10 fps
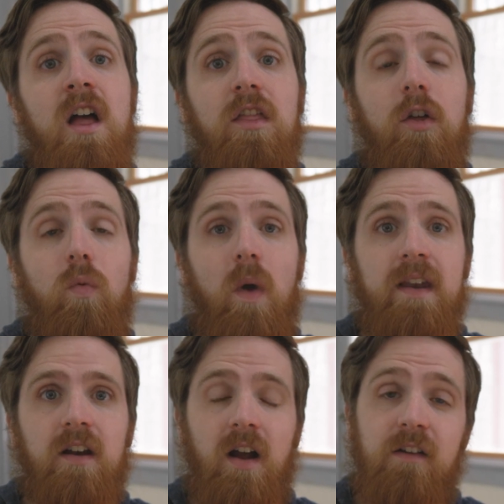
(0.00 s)
The
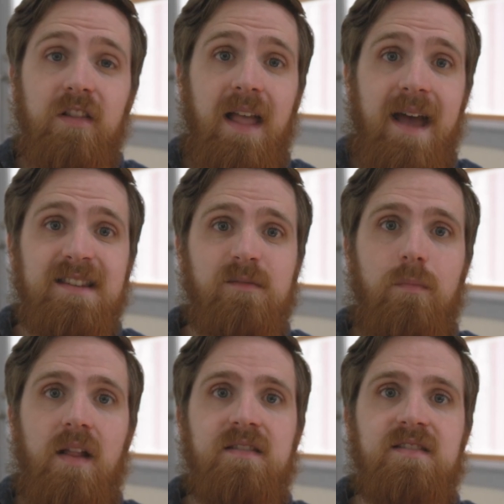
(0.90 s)
winner of last
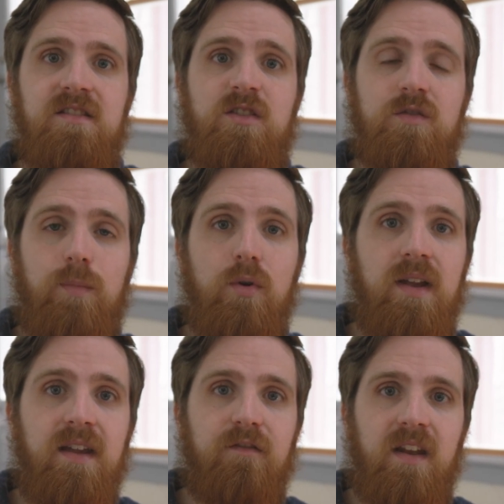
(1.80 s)
month's
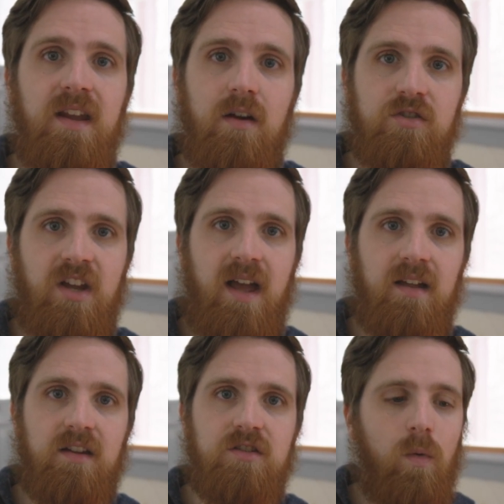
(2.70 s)
spooky video
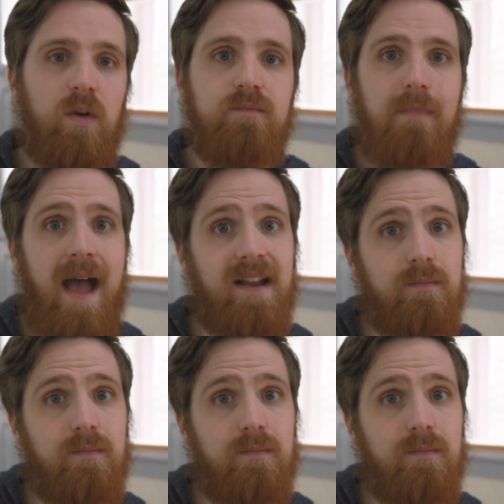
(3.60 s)
challenge was Max